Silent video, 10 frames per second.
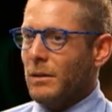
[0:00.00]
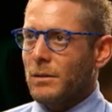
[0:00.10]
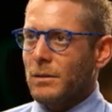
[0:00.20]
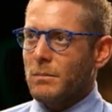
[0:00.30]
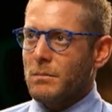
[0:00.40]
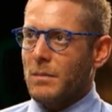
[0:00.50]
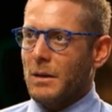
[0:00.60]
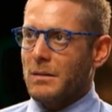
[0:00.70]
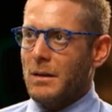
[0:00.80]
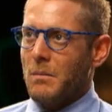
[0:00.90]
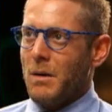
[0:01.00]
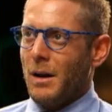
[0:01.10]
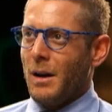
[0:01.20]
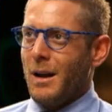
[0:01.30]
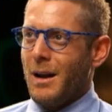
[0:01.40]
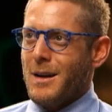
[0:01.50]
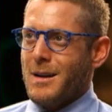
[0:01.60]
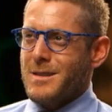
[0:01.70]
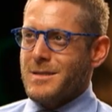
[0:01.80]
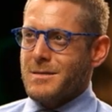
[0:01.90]
else. It's someone
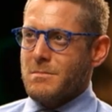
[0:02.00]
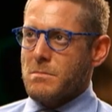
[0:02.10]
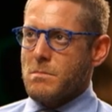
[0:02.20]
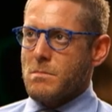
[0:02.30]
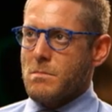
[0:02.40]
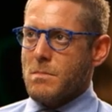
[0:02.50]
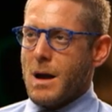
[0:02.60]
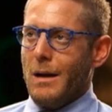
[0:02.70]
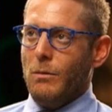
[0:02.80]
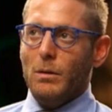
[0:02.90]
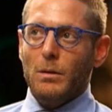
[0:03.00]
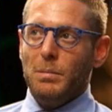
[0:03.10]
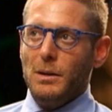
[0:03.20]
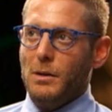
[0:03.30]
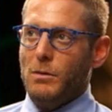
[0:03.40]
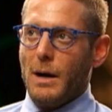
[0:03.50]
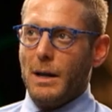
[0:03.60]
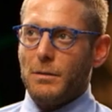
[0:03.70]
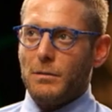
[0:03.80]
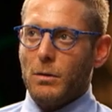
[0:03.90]
I will be
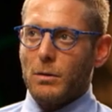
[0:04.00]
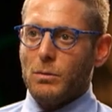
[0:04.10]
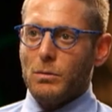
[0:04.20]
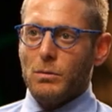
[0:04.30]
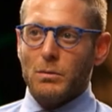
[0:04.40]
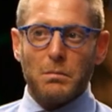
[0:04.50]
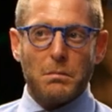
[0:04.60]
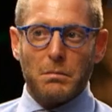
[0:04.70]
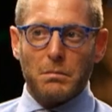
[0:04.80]
grateful to